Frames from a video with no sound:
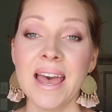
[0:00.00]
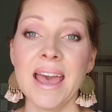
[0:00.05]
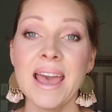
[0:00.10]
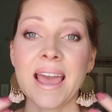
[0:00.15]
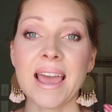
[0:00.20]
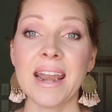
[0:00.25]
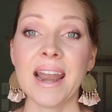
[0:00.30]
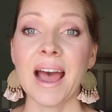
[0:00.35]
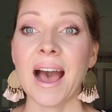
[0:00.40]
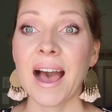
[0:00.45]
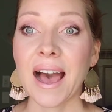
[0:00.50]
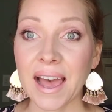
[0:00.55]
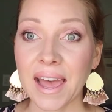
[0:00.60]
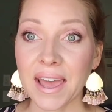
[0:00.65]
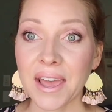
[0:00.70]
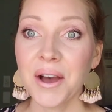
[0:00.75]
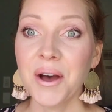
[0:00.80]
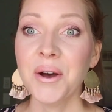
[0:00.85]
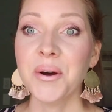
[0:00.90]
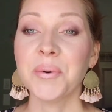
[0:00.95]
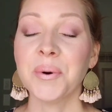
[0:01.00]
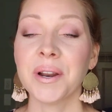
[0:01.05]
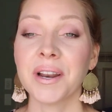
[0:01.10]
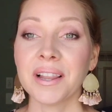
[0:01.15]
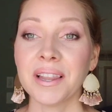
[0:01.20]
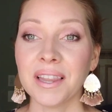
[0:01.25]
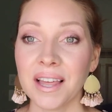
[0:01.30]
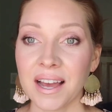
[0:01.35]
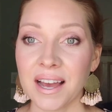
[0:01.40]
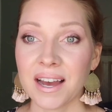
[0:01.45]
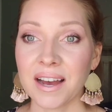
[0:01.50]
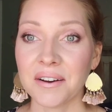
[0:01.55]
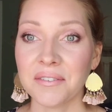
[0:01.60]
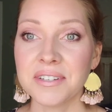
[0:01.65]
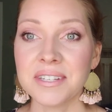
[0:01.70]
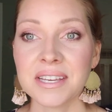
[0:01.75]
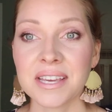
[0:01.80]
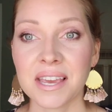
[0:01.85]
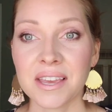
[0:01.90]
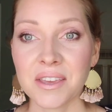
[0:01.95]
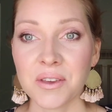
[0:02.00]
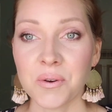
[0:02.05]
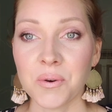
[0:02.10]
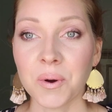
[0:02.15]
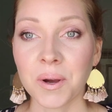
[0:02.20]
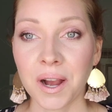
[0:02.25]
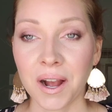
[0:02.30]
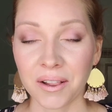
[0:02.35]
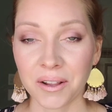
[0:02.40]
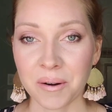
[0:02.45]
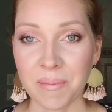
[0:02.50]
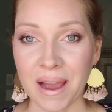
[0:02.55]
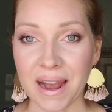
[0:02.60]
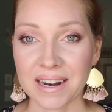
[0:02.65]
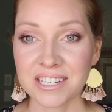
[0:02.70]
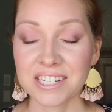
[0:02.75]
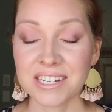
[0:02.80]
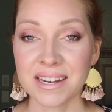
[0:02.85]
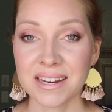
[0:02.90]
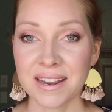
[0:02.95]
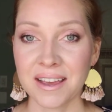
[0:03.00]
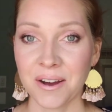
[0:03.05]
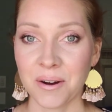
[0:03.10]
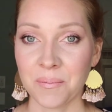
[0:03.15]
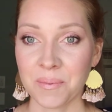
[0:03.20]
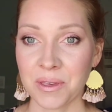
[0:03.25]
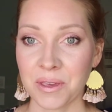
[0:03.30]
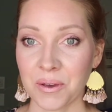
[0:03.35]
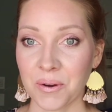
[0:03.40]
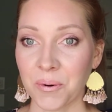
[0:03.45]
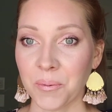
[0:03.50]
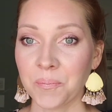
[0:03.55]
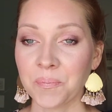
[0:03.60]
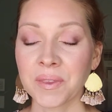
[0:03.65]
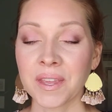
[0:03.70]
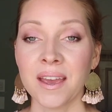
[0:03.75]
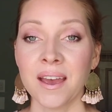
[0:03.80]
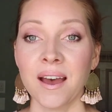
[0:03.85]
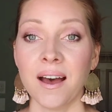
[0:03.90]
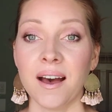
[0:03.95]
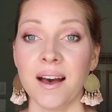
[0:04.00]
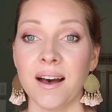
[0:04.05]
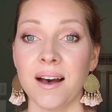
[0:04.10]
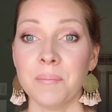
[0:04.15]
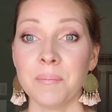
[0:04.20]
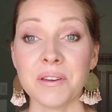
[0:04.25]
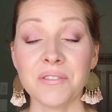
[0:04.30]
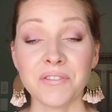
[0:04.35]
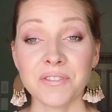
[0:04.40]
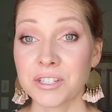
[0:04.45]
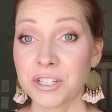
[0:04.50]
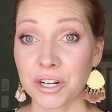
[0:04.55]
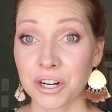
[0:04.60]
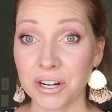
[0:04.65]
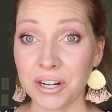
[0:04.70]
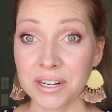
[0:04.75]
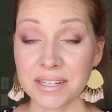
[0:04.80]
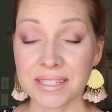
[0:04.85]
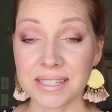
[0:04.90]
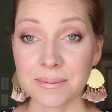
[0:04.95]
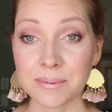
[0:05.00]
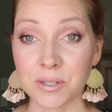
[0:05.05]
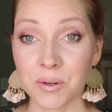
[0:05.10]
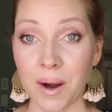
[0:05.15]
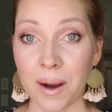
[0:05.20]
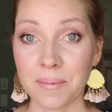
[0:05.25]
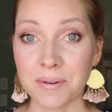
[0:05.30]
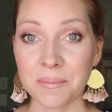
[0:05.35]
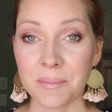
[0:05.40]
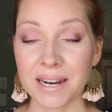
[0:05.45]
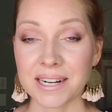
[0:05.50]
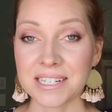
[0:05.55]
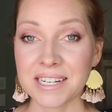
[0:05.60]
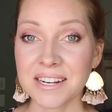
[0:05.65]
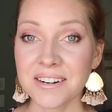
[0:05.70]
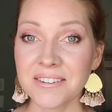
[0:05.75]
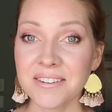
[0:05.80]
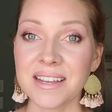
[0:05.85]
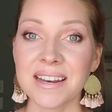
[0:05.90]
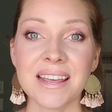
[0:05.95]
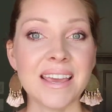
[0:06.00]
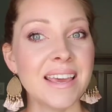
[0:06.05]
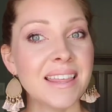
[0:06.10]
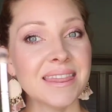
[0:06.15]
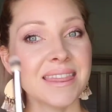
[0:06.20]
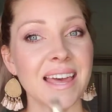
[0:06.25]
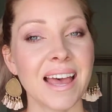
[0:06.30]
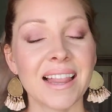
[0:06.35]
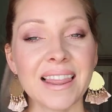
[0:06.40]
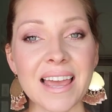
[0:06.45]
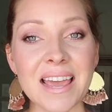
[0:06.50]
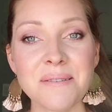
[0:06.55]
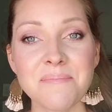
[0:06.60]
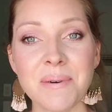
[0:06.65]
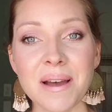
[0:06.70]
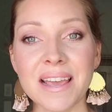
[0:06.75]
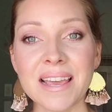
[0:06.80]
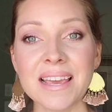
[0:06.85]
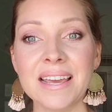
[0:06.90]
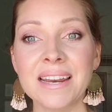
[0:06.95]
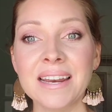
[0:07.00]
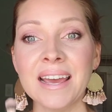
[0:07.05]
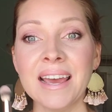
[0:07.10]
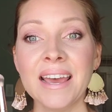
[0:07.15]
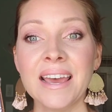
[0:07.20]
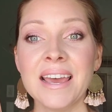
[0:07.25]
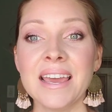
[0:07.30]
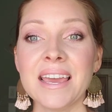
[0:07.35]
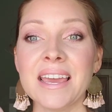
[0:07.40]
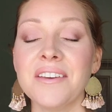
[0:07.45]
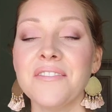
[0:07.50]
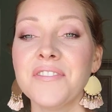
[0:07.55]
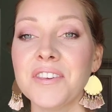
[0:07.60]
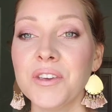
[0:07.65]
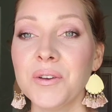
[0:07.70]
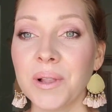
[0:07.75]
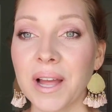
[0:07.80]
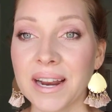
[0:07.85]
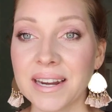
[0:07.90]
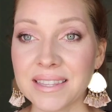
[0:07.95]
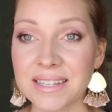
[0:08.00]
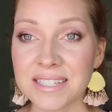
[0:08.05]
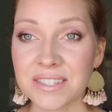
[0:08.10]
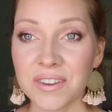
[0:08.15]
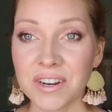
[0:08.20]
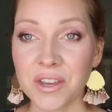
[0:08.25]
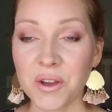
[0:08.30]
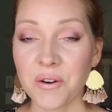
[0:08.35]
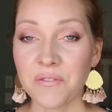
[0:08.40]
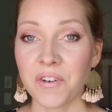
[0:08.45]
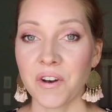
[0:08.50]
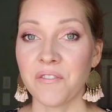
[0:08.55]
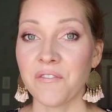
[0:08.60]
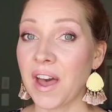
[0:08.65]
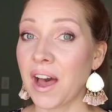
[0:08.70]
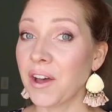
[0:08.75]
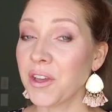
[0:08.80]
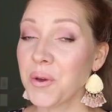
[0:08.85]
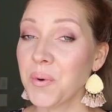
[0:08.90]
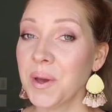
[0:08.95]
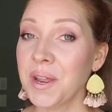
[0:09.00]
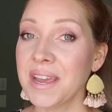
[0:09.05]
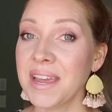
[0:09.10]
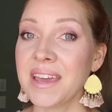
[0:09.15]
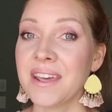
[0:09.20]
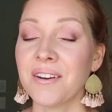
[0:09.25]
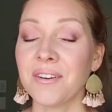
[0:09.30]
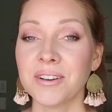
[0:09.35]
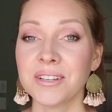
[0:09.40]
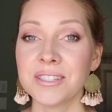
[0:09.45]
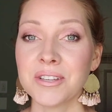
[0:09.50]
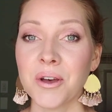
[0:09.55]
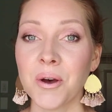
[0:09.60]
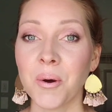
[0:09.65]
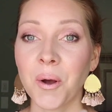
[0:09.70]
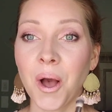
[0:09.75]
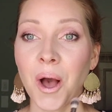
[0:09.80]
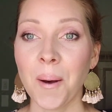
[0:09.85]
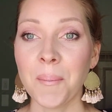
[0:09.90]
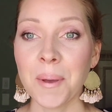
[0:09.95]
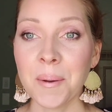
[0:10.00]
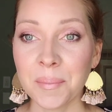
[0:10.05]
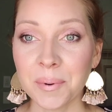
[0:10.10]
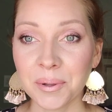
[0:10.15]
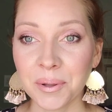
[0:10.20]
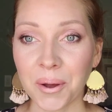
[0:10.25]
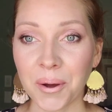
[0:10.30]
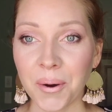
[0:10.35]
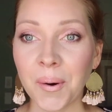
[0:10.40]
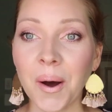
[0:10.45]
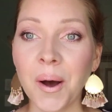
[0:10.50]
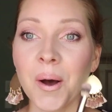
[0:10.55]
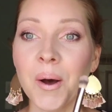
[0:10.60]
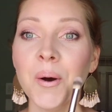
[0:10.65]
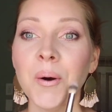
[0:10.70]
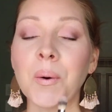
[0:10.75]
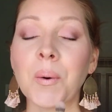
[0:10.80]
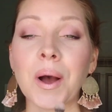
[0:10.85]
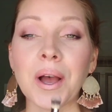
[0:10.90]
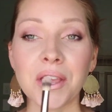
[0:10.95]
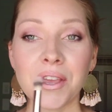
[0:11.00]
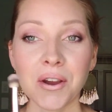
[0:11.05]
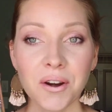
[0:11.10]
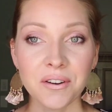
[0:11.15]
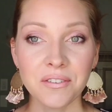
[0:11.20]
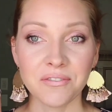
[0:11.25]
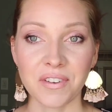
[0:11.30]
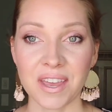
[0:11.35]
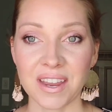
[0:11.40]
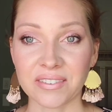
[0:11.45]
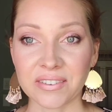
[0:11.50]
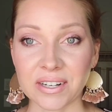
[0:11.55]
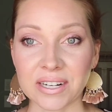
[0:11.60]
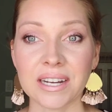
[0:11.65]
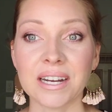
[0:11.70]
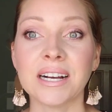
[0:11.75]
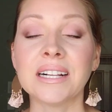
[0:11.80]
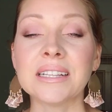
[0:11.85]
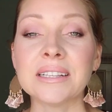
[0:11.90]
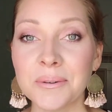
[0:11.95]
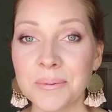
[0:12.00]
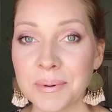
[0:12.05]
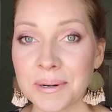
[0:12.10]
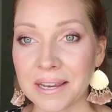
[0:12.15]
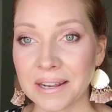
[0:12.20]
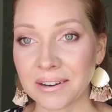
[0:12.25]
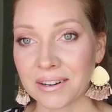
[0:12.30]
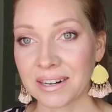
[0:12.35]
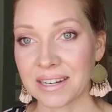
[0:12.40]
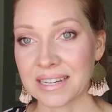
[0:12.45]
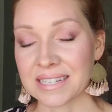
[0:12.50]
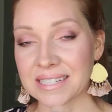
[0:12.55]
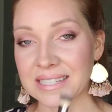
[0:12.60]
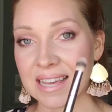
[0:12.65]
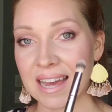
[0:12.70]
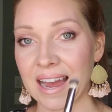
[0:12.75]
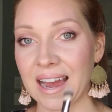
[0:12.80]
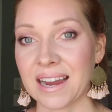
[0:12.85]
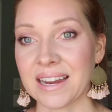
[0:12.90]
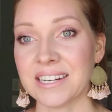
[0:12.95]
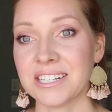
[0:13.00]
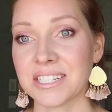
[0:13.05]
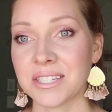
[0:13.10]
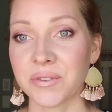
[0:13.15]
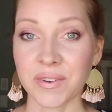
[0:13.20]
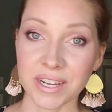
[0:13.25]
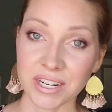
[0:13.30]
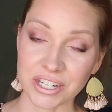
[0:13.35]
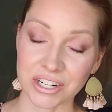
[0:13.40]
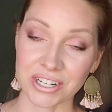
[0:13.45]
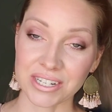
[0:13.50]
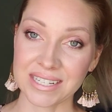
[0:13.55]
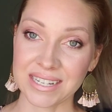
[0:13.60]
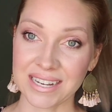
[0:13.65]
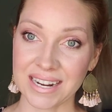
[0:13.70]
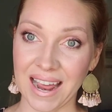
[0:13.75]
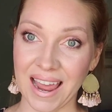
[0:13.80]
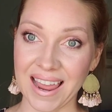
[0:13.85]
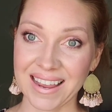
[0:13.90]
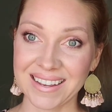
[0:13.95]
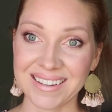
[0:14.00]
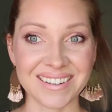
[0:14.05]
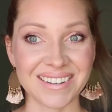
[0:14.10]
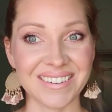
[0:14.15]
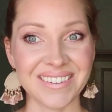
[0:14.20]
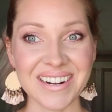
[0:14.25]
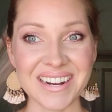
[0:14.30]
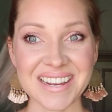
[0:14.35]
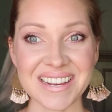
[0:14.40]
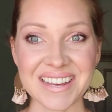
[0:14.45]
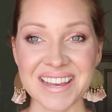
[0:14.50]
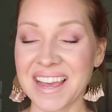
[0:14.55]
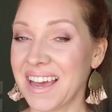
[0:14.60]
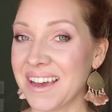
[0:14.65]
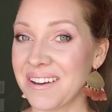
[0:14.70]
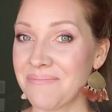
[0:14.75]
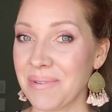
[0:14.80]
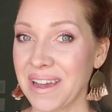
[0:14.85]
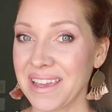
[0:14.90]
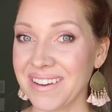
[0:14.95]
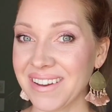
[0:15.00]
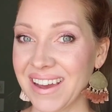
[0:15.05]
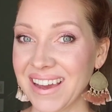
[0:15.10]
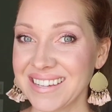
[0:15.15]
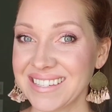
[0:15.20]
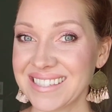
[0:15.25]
And I would love to get you color matched and help you. Be sure to subscribe to my channel and hit that like button if you liked this video and found value in it, and also comment below what your favorite illuminator is that I just featured today. All right, bye you guys.